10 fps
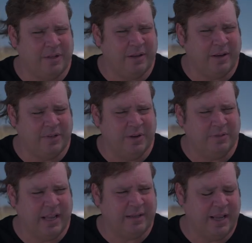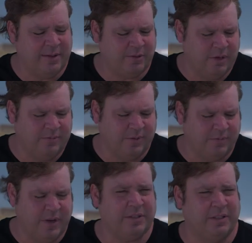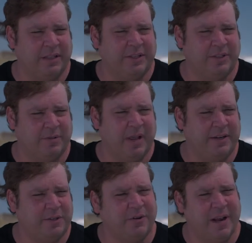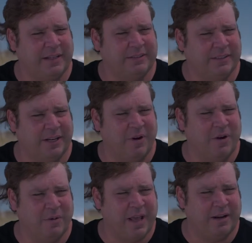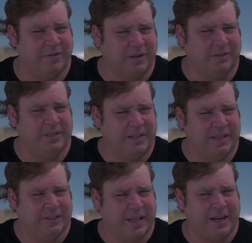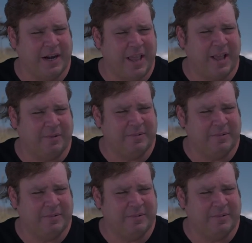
You know, that's known down times that we've fished at least two days straight in a row without ever taking a nap.